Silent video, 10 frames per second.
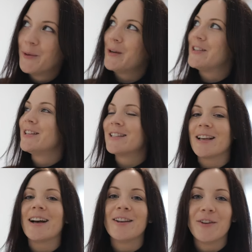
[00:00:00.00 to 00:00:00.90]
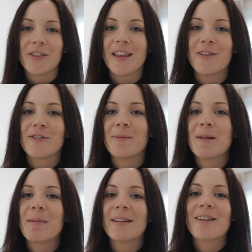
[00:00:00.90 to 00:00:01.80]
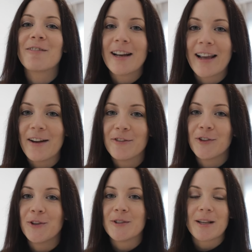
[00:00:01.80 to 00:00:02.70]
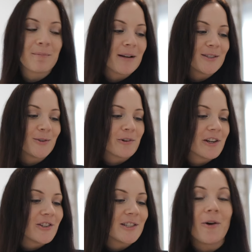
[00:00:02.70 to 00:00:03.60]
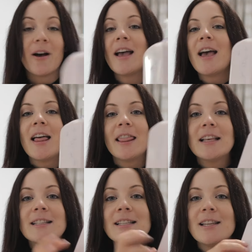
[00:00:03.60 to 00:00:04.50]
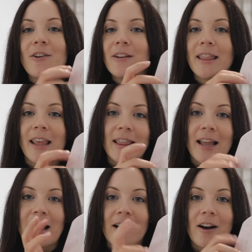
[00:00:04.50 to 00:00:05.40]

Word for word: which is a new thing for me, but I really have to use up my storage. So this is the only thing that I